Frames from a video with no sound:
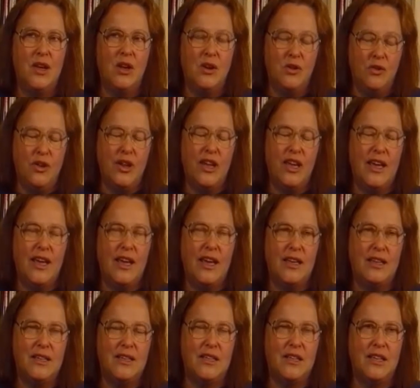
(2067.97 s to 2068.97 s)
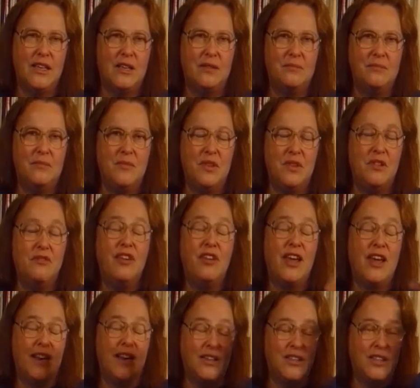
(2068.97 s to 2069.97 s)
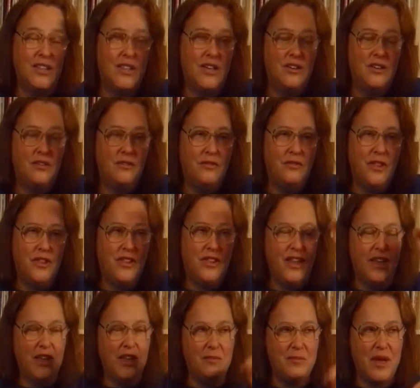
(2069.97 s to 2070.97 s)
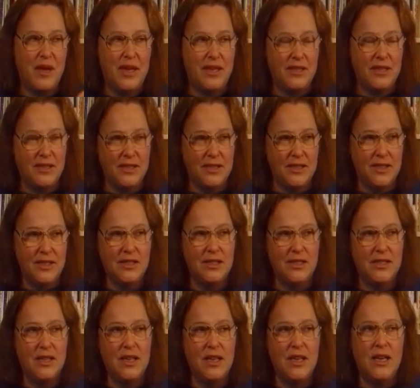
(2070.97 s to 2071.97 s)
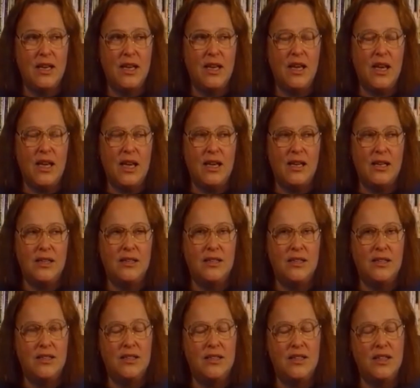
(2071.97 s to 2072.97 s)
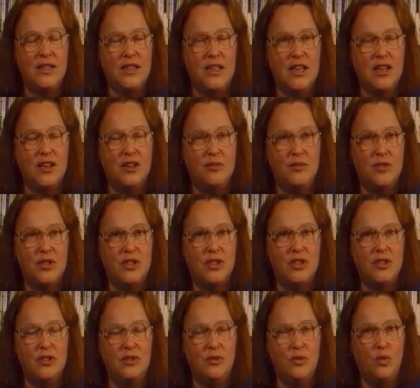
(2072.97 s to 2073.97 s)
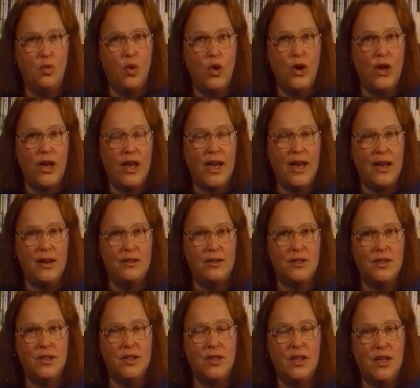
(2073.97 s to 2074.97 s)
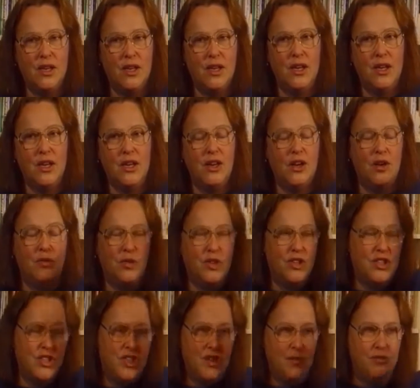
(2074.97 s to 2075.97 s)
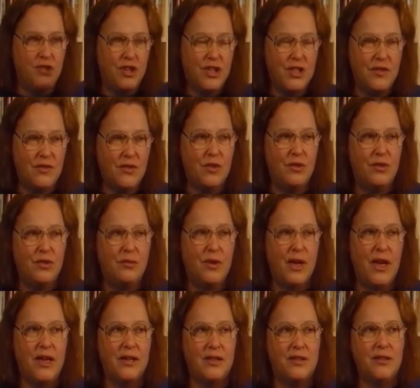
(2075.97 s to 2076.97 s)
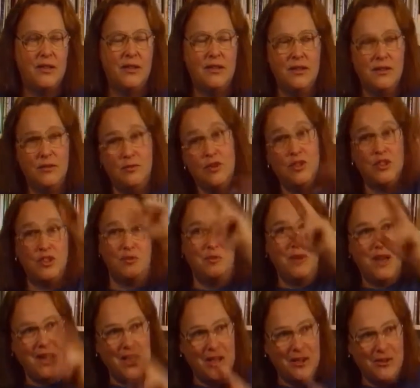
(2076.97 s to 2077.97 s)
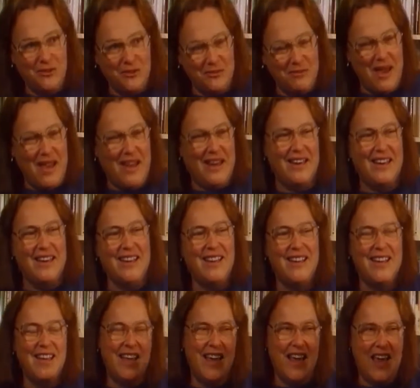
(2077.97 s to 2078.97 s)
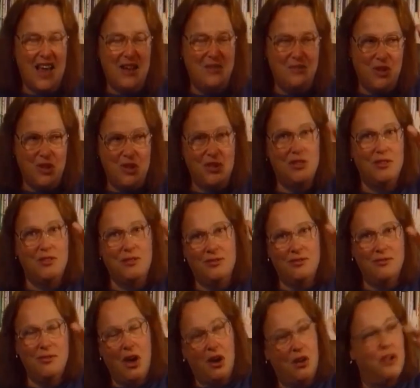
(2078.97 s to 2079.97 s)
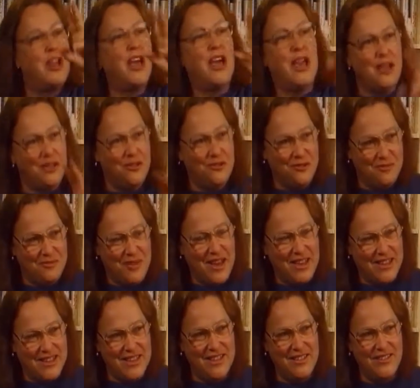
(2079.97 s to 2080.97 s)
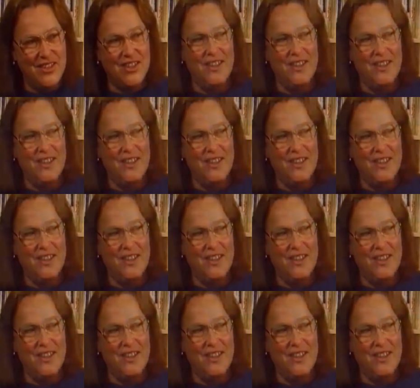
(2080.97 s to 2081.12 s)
looking at the reality of the thinking patterns, and certainly helps to work out, you know, what's a depressive thought pattern, what's a manic thought pattern, and what's a okay thought pattern, if you